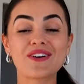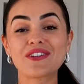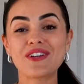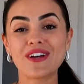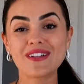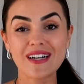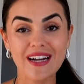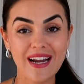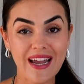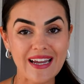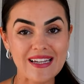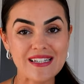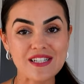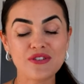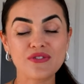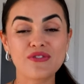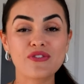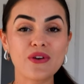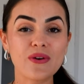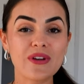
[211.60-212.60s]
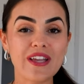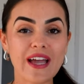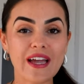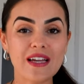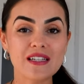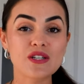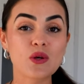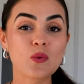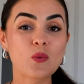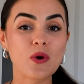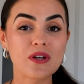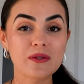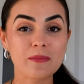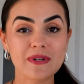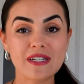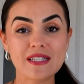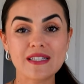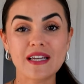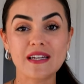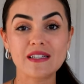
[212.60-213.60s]
On the other hand, if you get
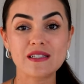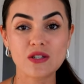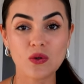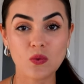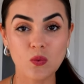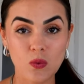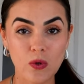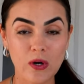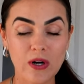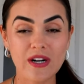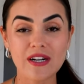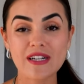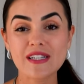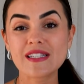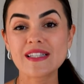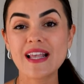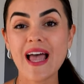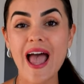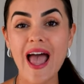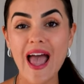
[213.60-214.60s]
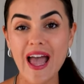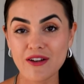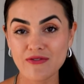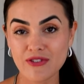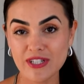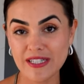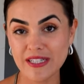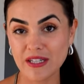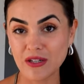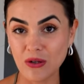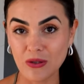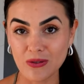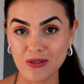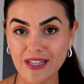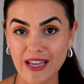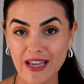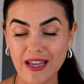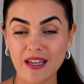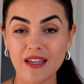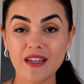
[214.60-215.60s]
1% worse every single
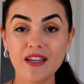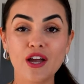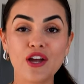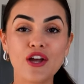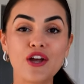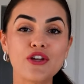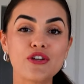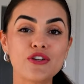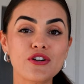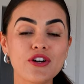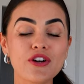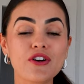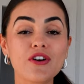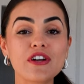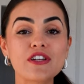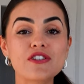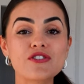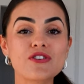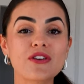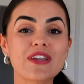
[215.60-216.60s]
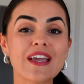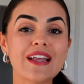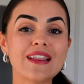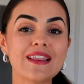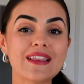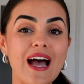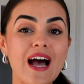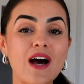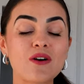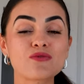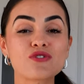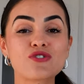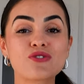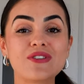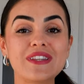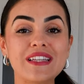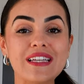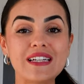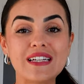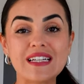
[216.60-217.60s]
day, you're going to get down to
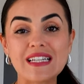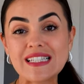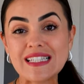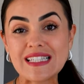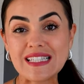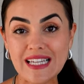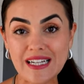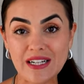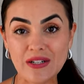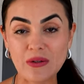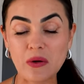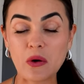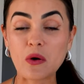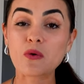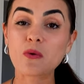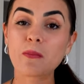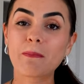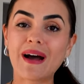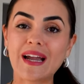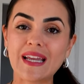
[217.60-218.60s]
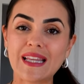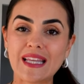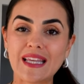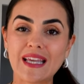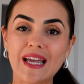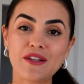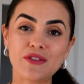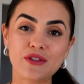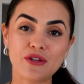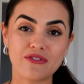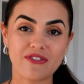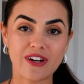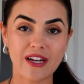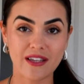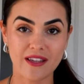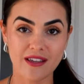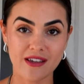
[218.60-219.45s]
nearly zero by the end of a